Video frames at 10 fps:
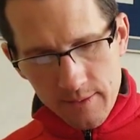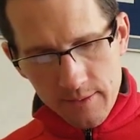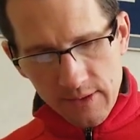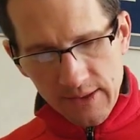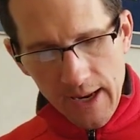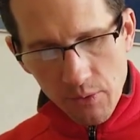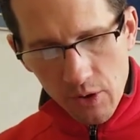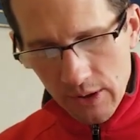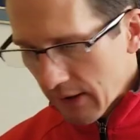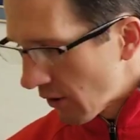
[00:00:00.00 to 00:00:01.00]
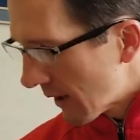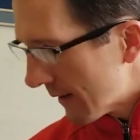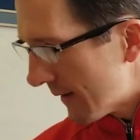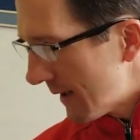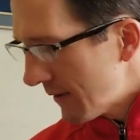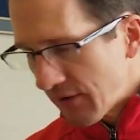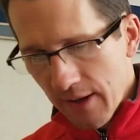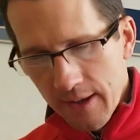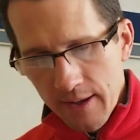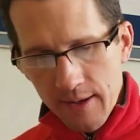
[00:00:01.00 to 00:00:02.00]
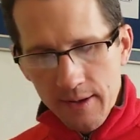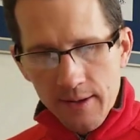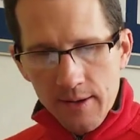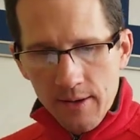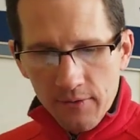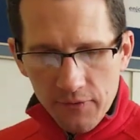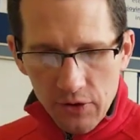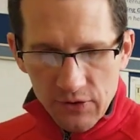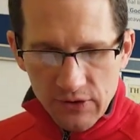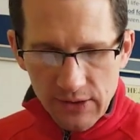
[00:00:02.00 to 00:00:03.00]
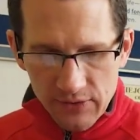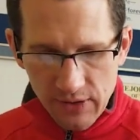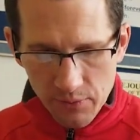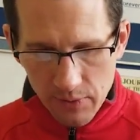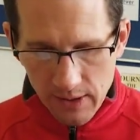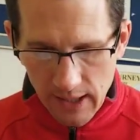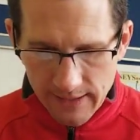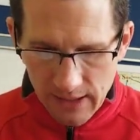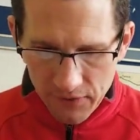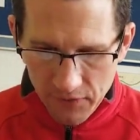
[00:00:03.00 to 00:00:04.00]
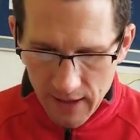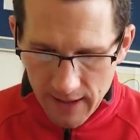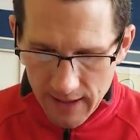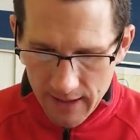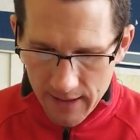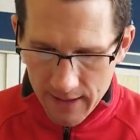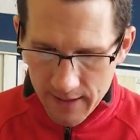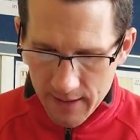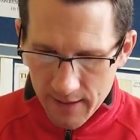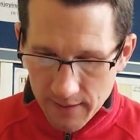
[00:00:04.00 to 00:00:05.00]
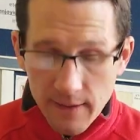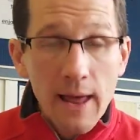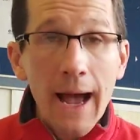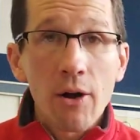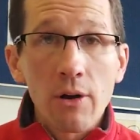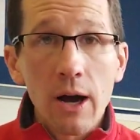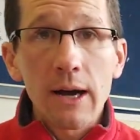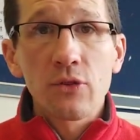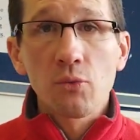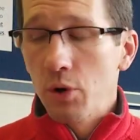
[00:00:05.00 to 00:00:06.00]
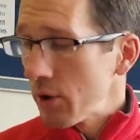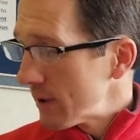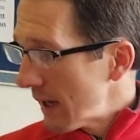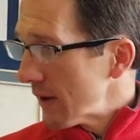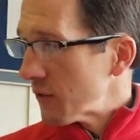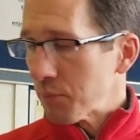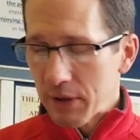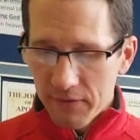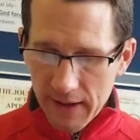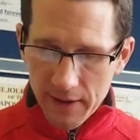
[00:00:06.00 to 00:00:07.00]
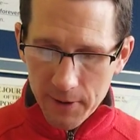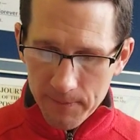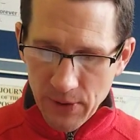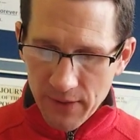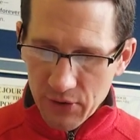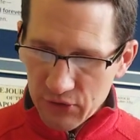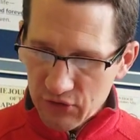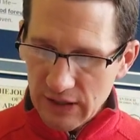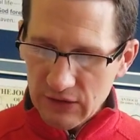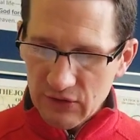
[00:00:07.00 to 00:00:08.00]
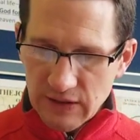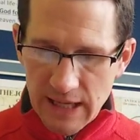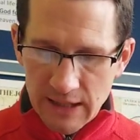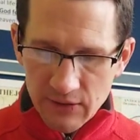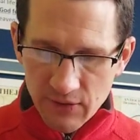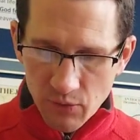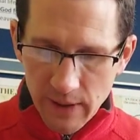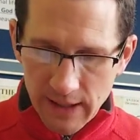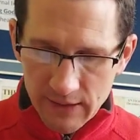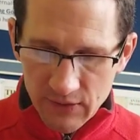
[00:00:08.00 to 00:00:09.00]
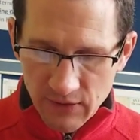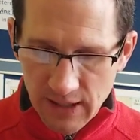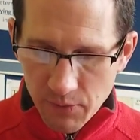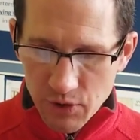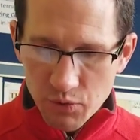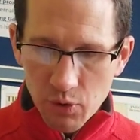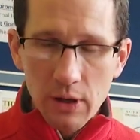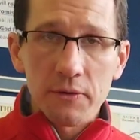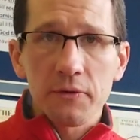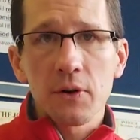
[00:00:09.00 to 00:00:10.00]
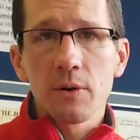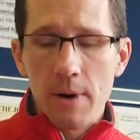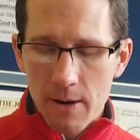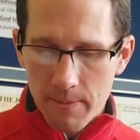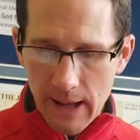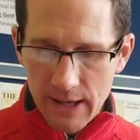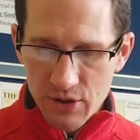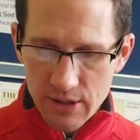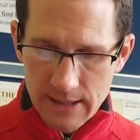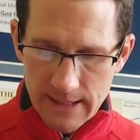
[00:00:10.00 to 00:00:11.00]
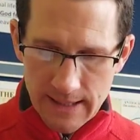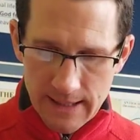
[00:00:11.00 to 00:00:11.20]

Today, we're going to look at these verses, and we're going to identify how God's word does prevail. There are six things that we can see which will confirm our passion,